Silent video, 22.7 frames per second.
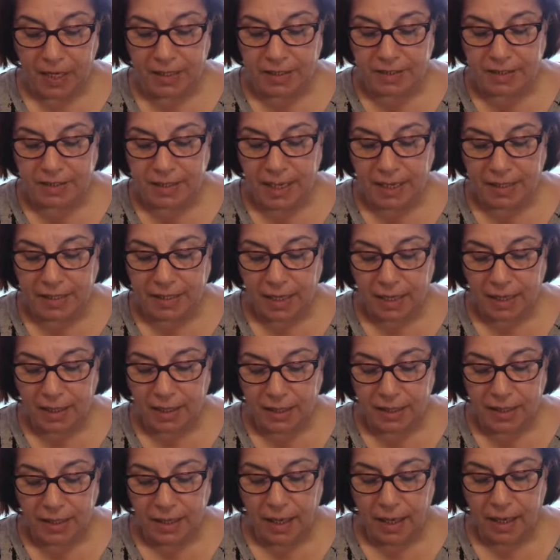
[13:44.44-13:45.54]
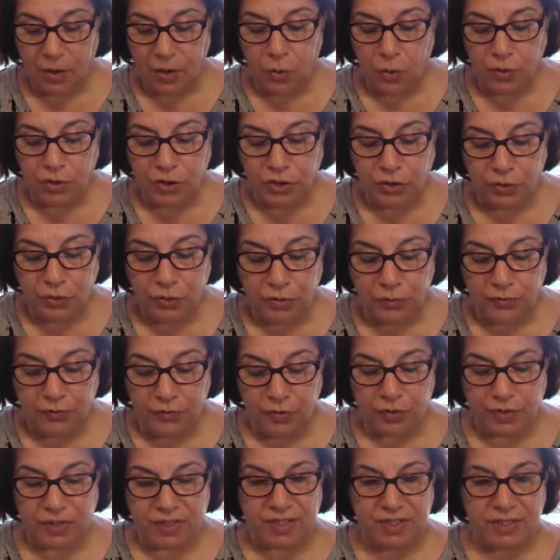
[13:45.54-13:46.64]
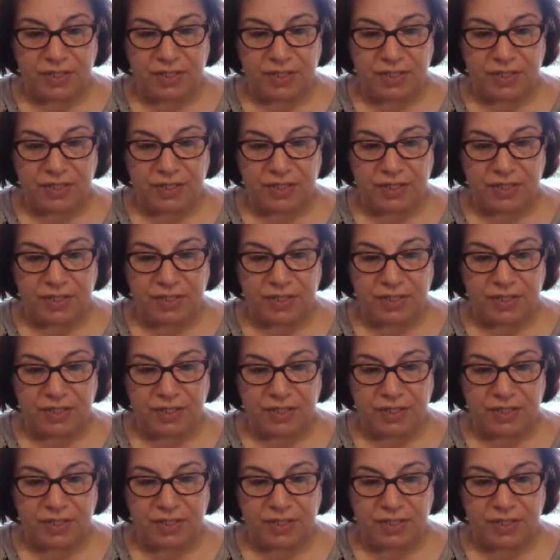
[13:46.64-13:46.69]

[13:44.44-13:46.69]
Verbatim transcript: is like a, a whole universe.